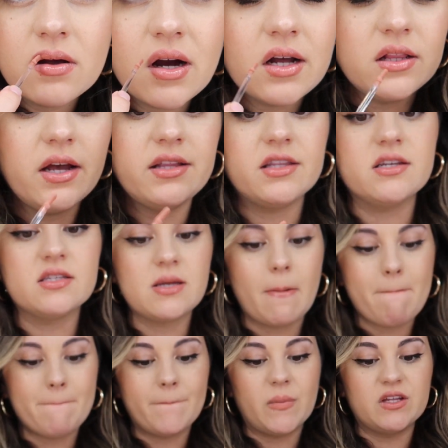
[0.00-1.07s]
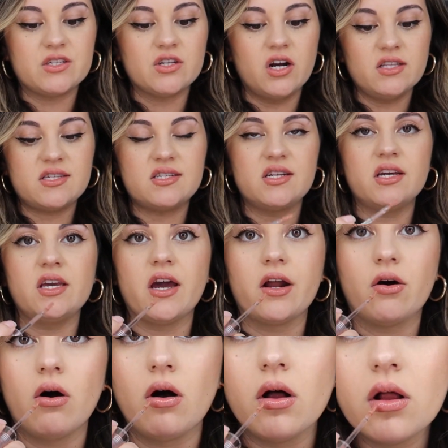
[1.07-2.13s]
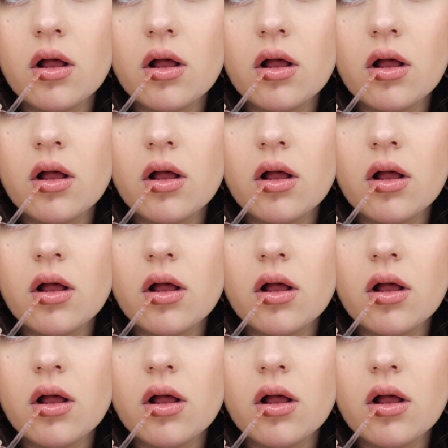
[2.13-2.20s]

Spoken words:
I like this. It's not sticky at all,